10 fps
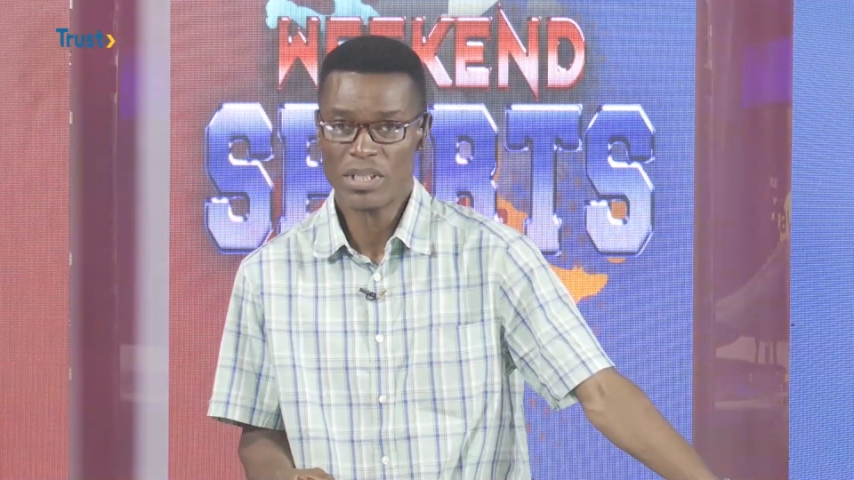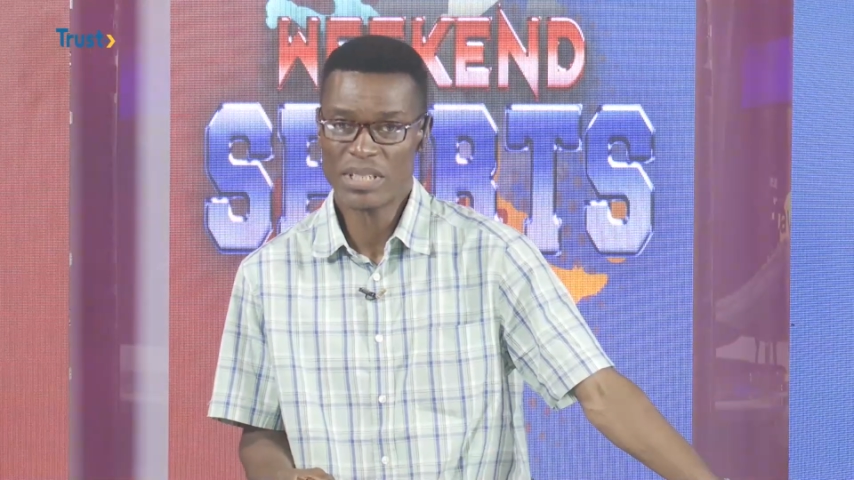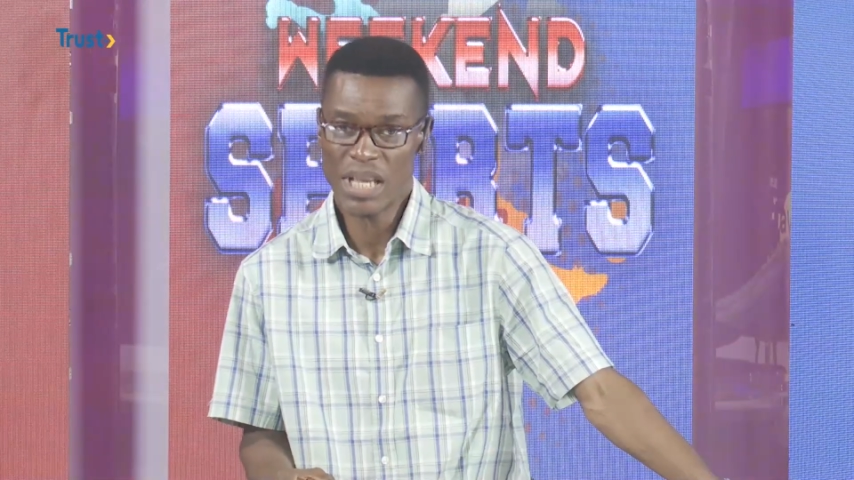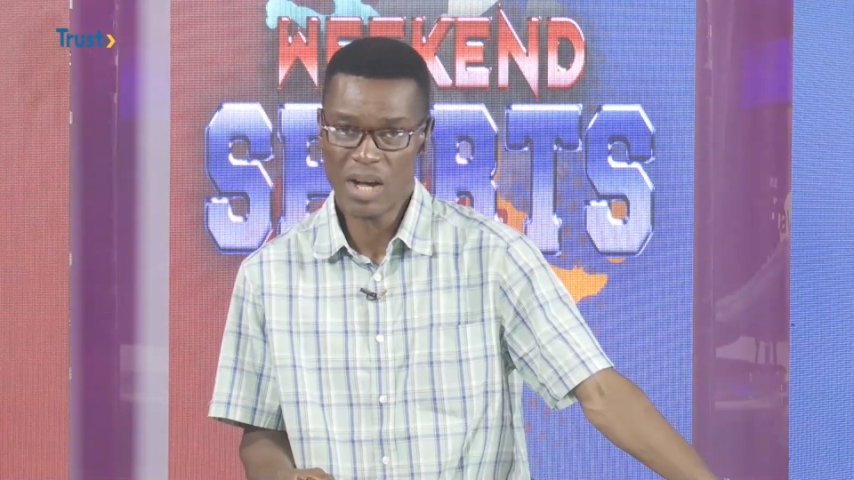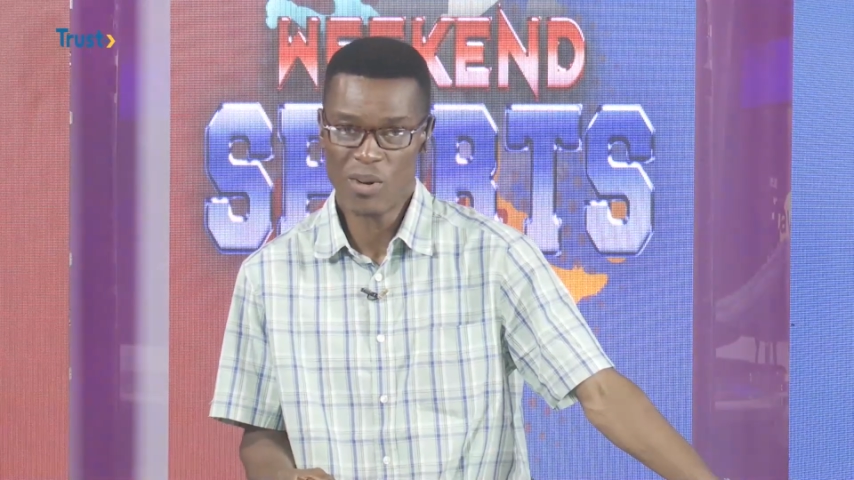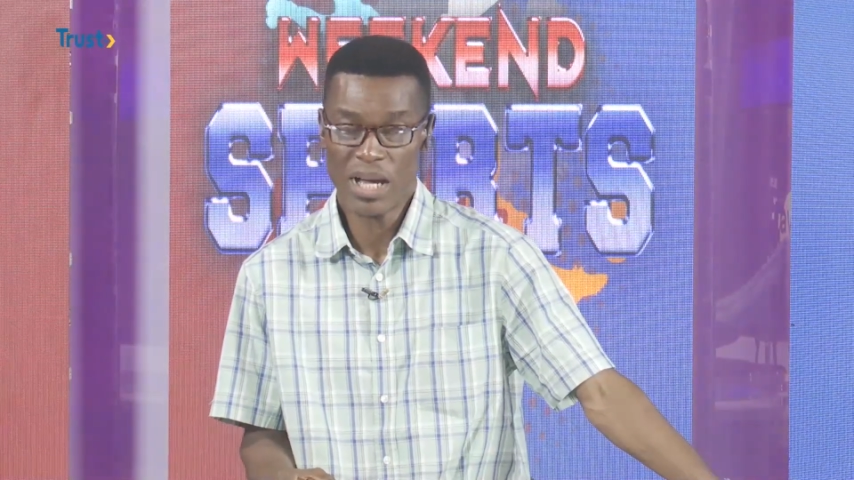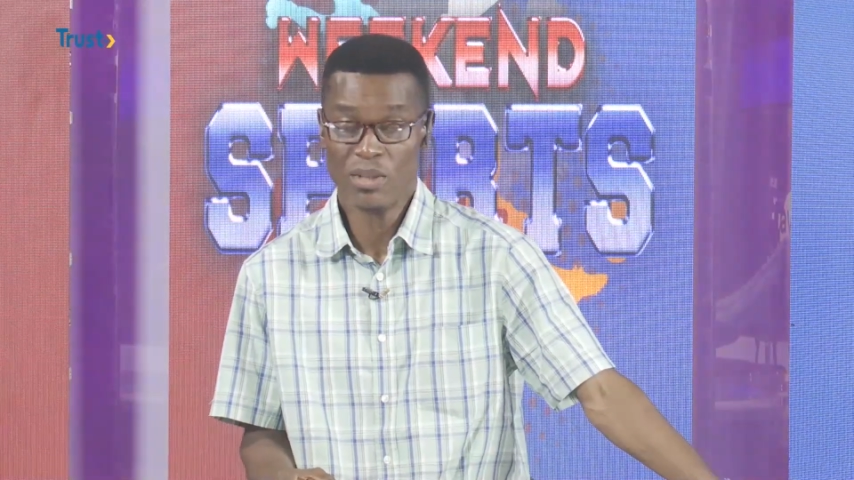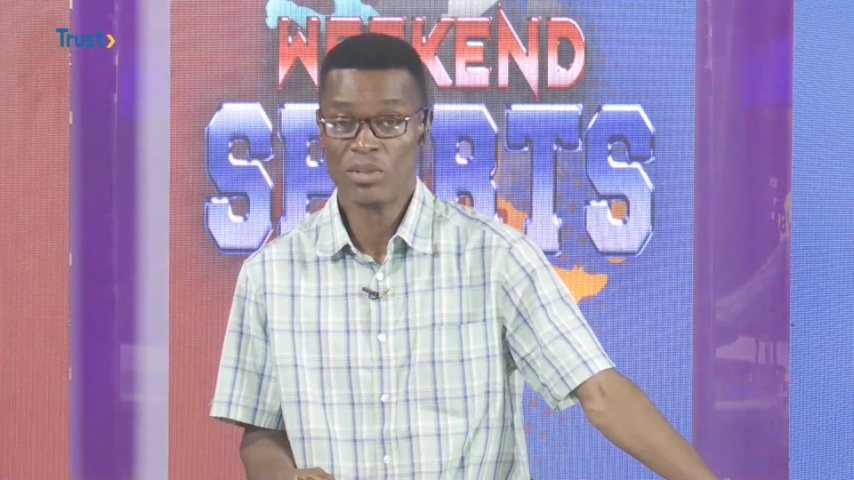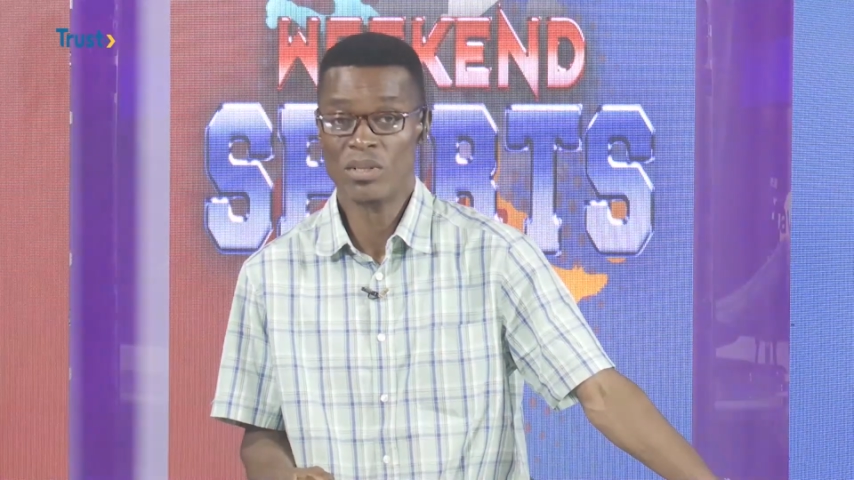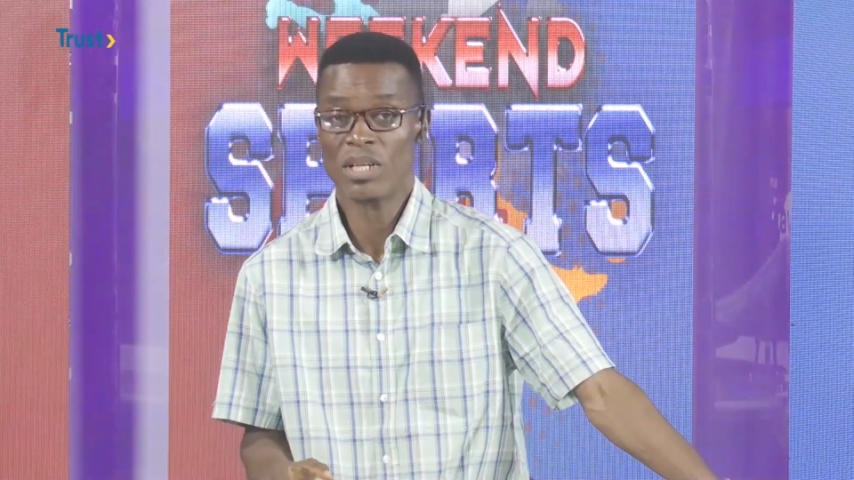Now,
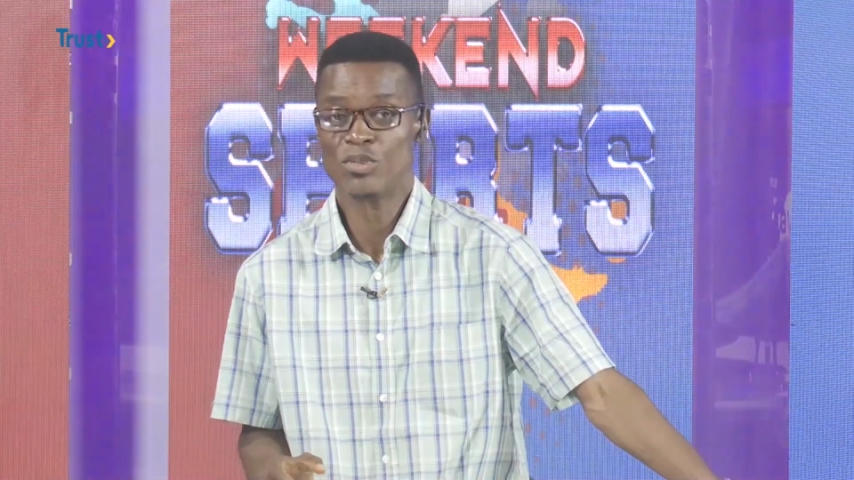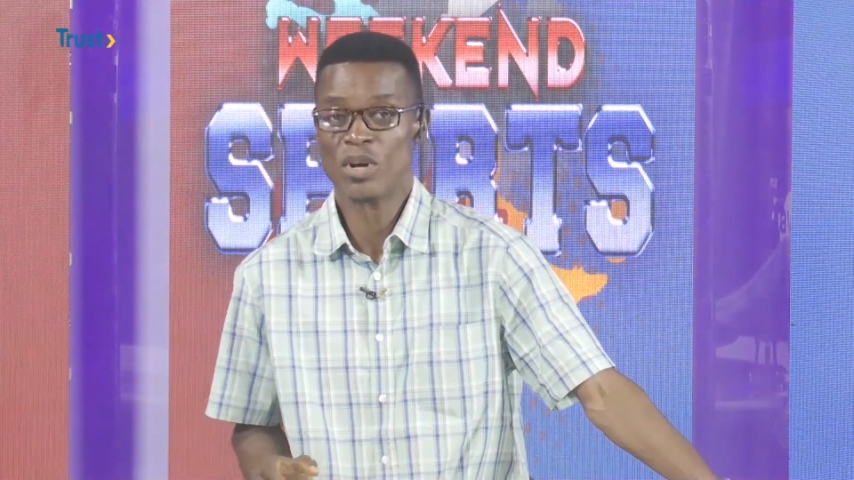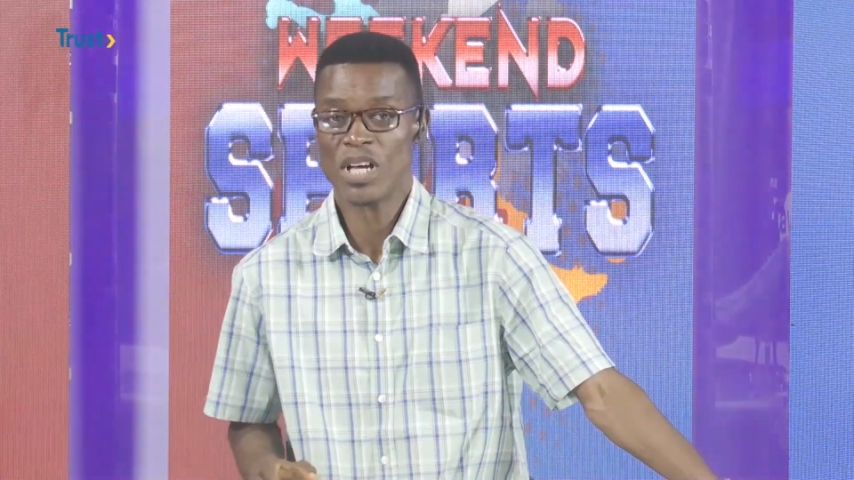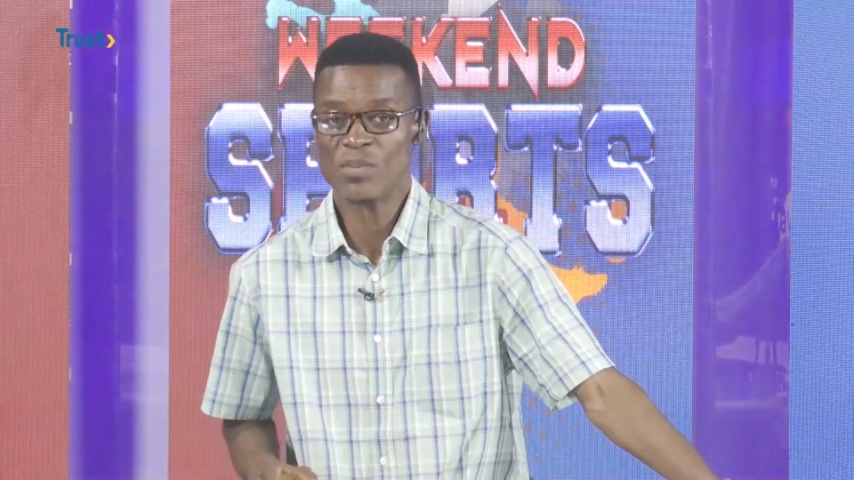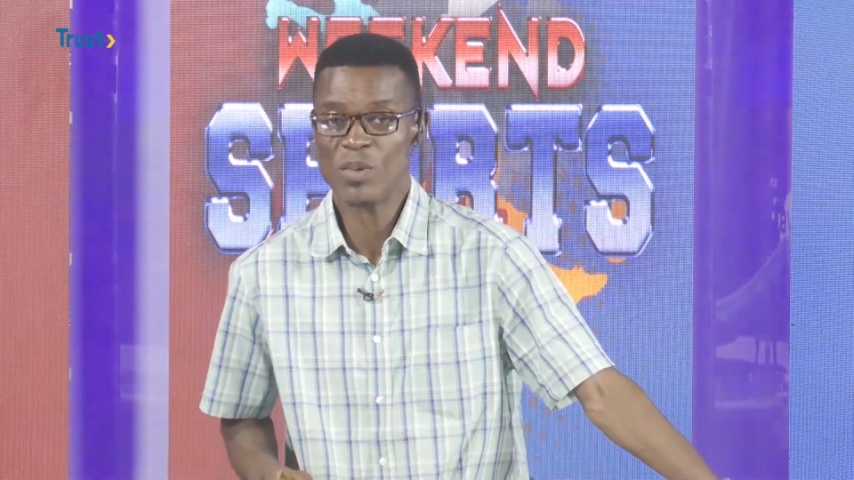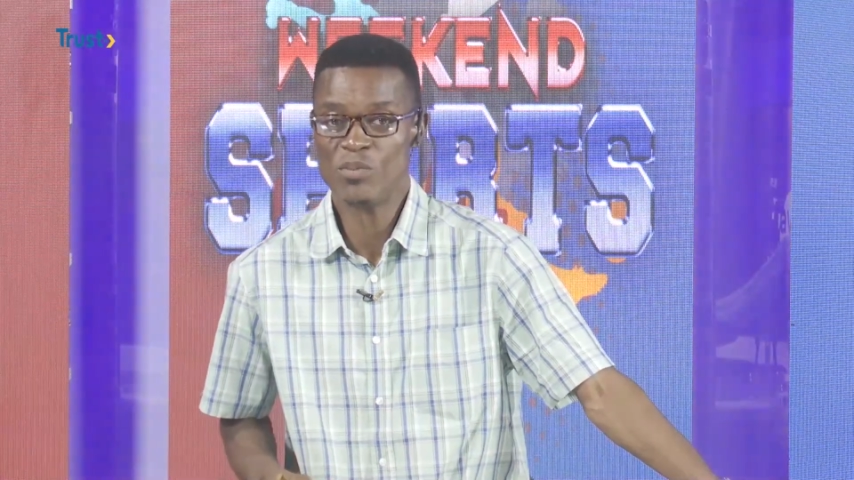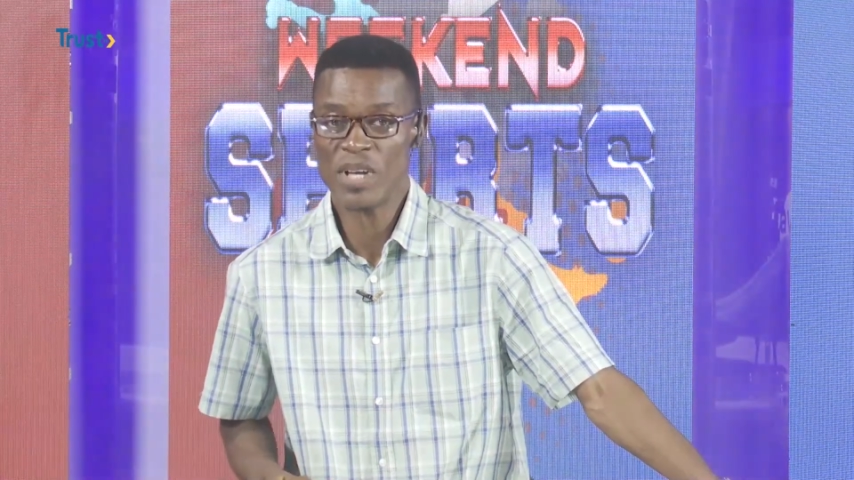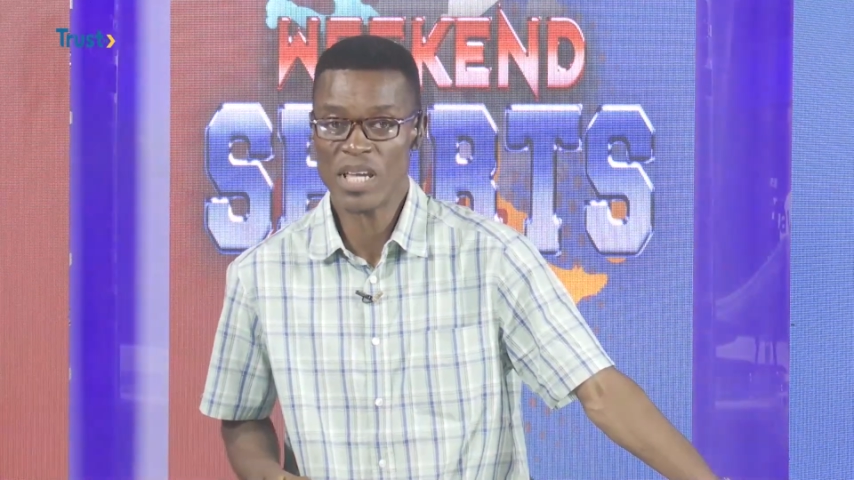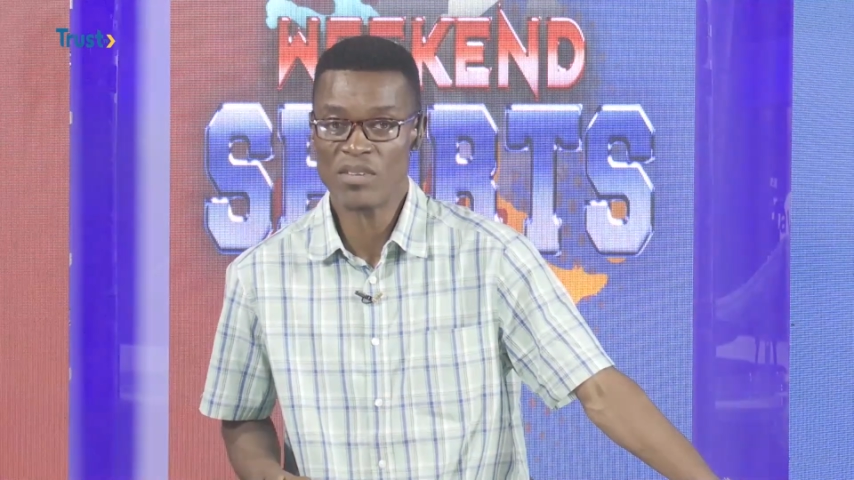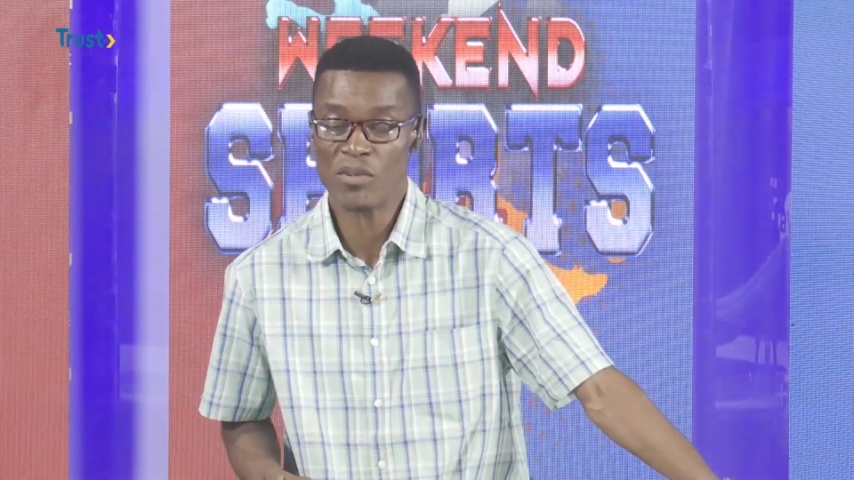another draw has been made